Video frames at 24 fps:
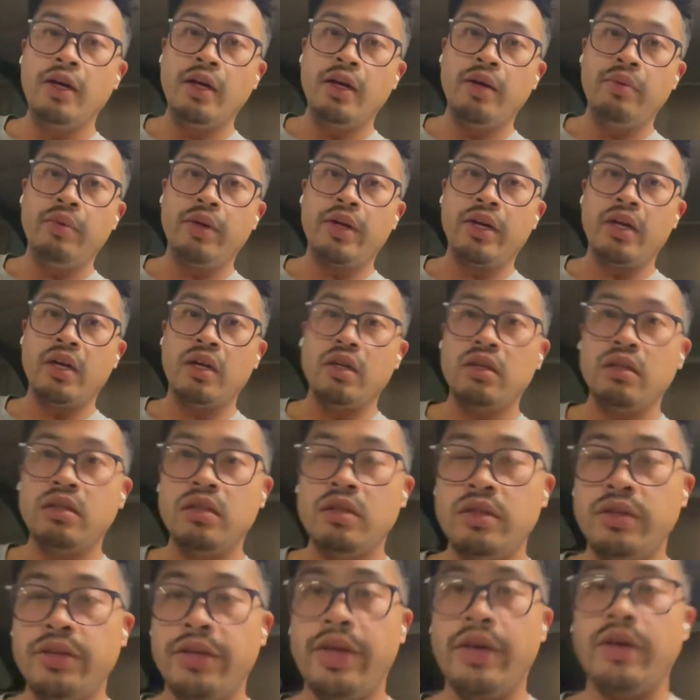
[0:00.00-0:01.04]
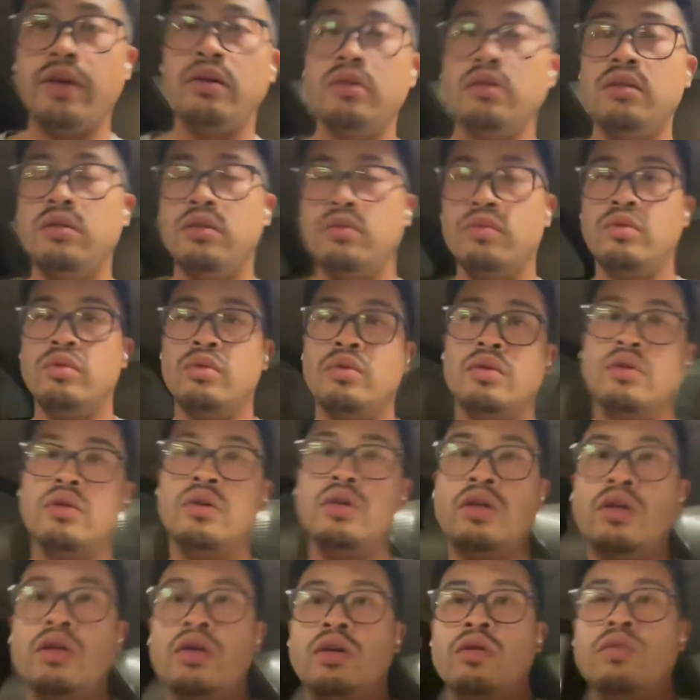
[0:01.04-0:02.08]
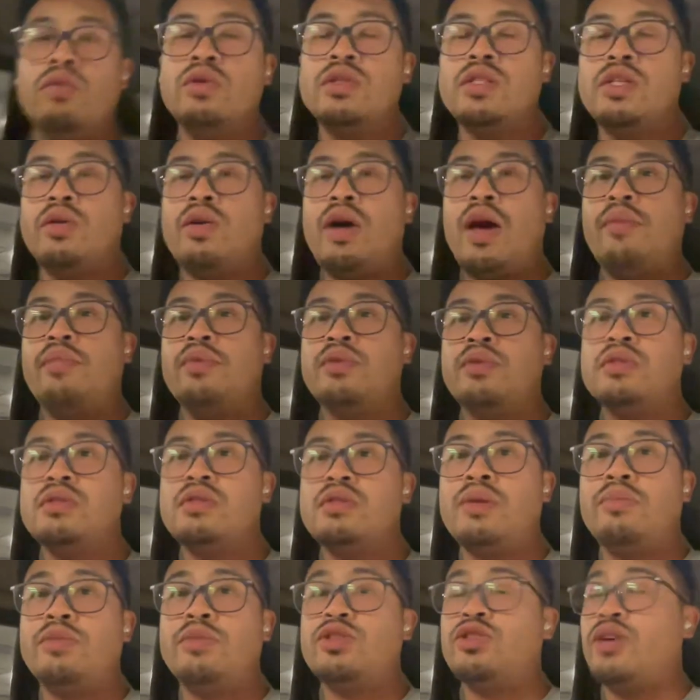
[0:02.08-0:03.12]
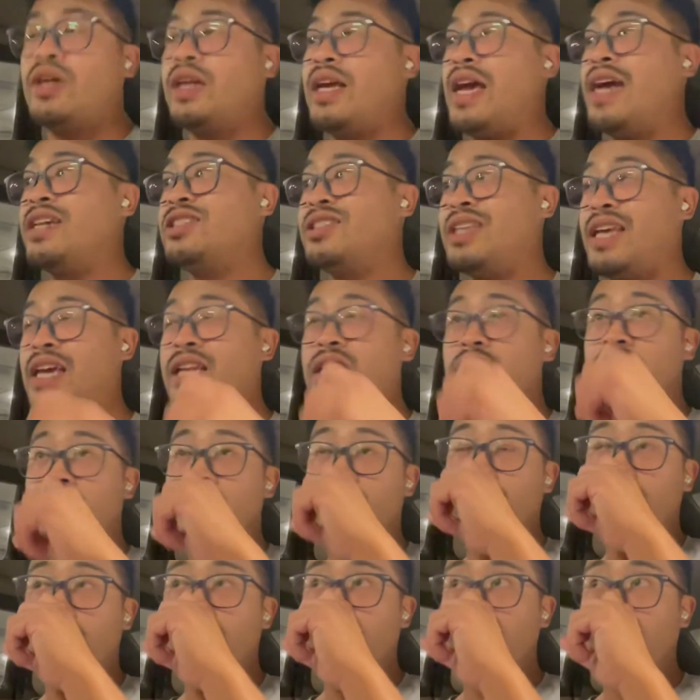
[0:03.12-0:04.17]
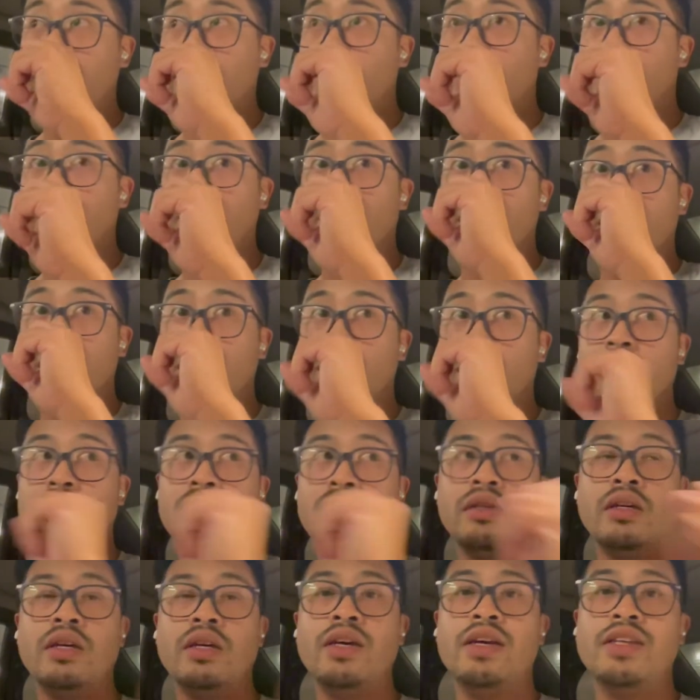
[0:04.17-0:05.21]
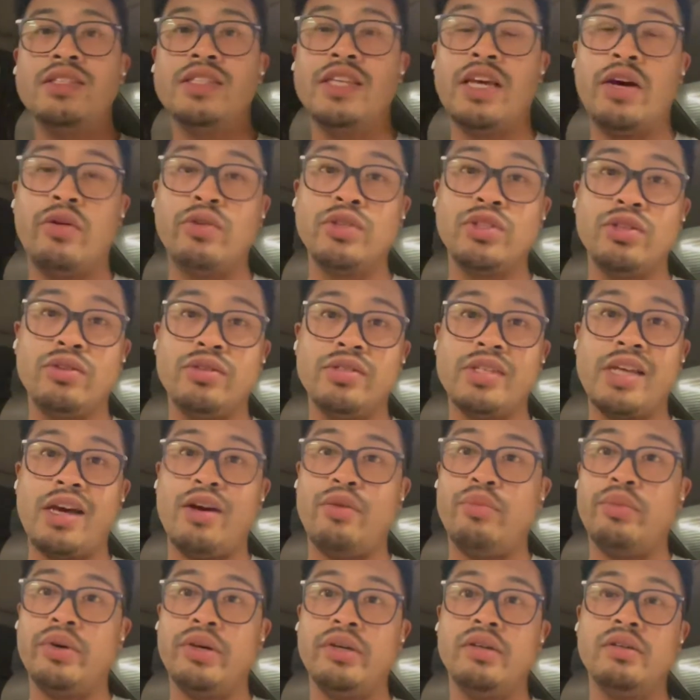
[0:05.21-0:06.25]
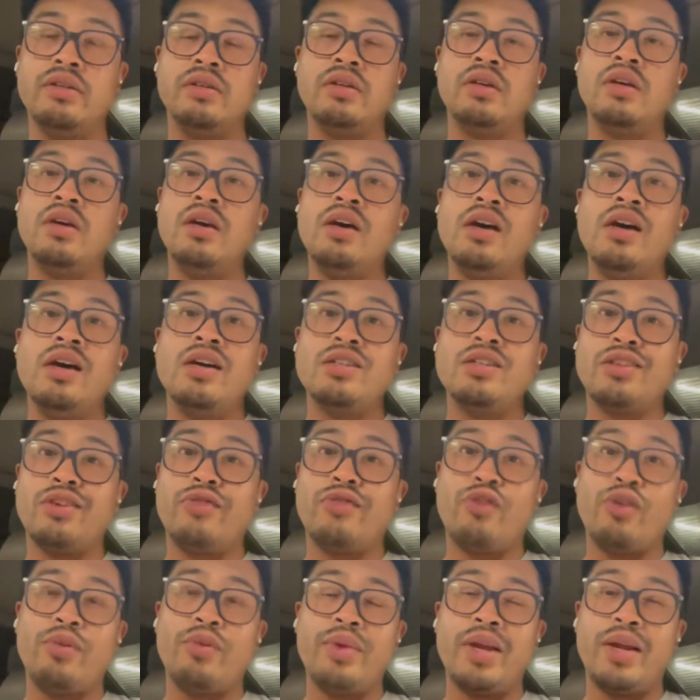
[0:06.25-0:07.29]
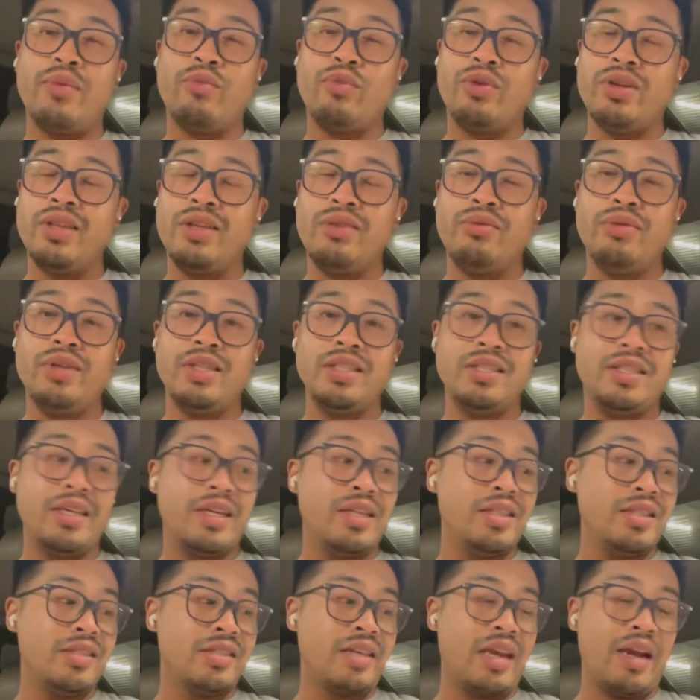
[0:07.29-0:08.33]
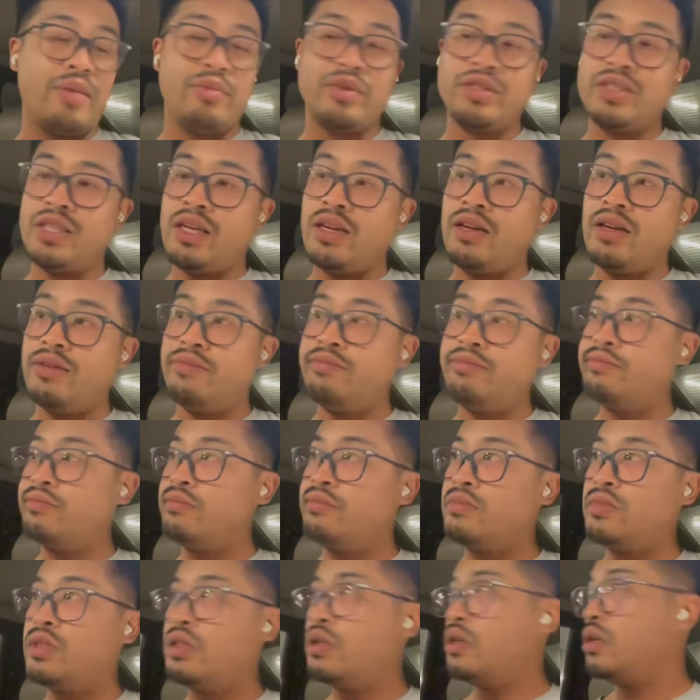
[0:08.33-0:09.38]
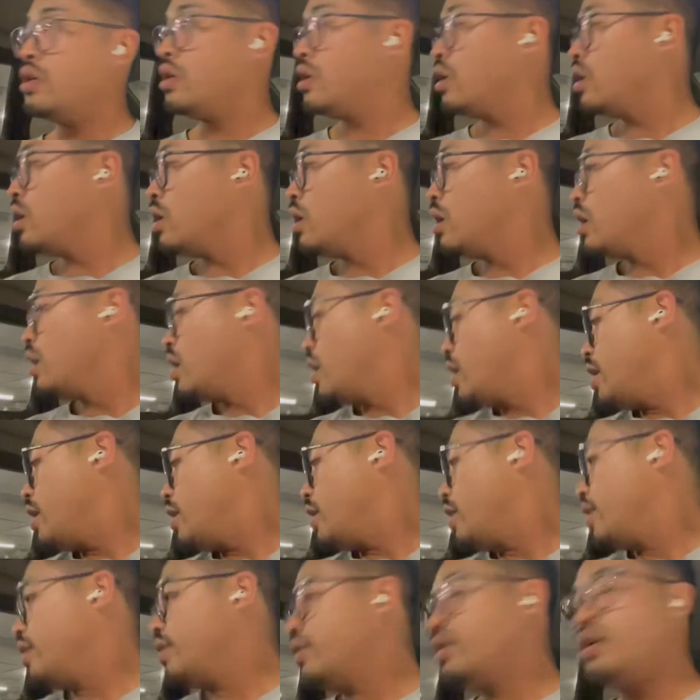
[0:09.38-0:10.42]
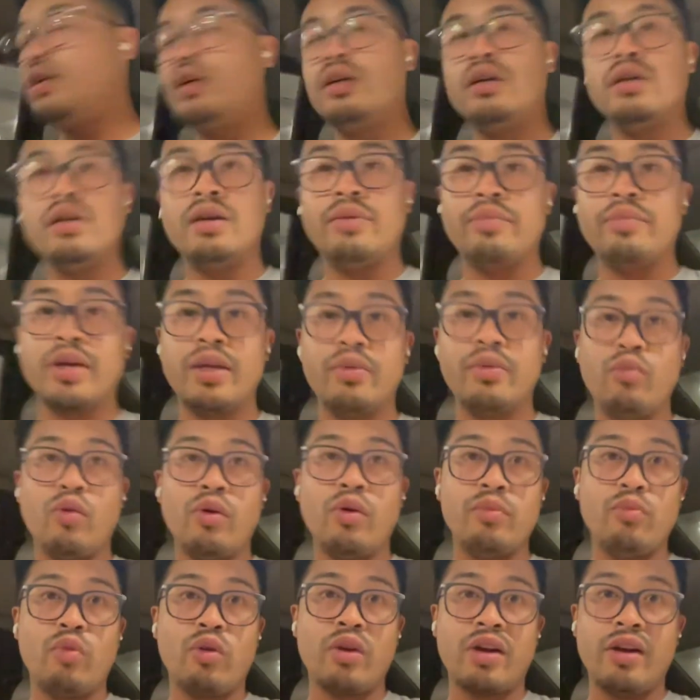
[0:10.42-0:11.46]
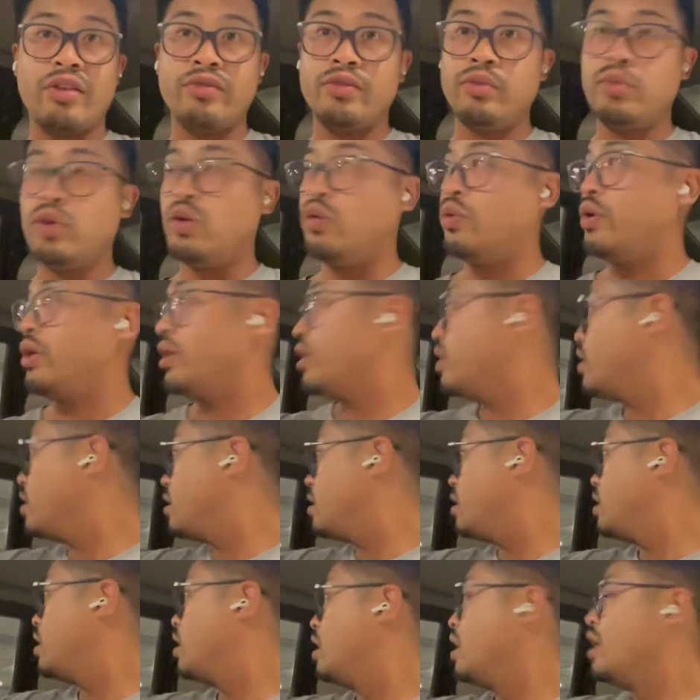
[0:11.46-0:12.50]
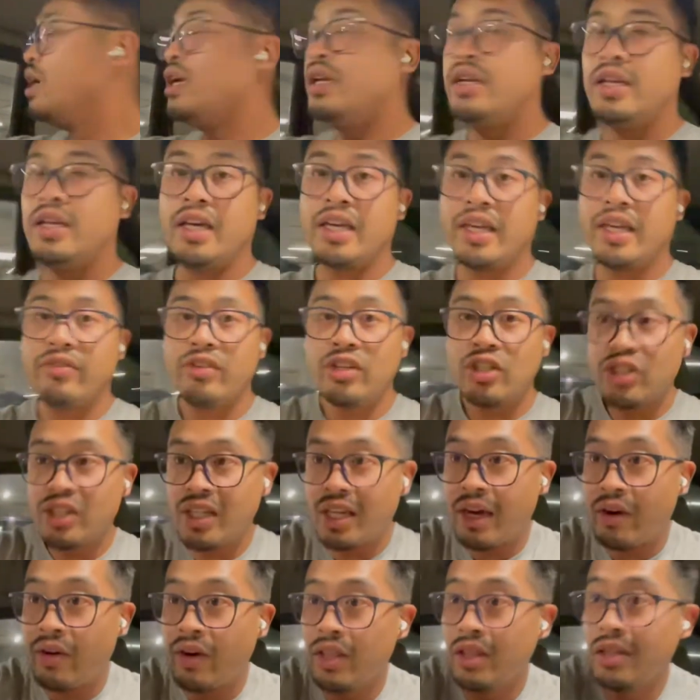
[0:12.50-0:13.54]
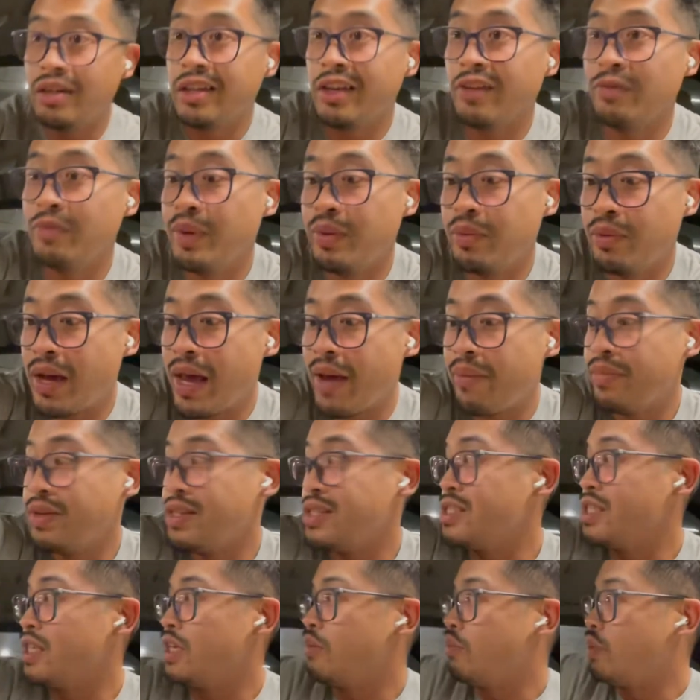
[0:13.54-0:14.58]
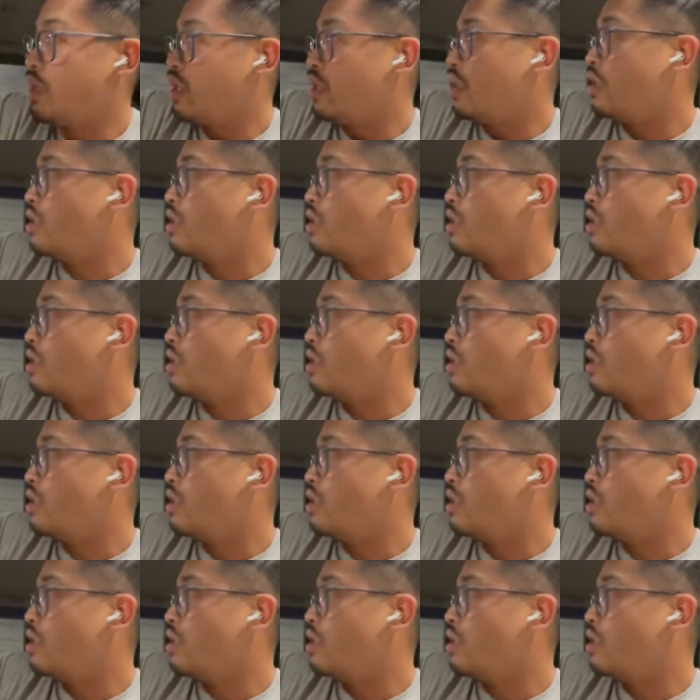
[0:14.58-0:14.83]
But yeah, see what happens. I'm gonna try to actually edit this video and see how it turns out. But so far, man, I'm really, really digging this camera setup. And I'm getting more and more comfortable with not giving a shit how I look if people happen to see me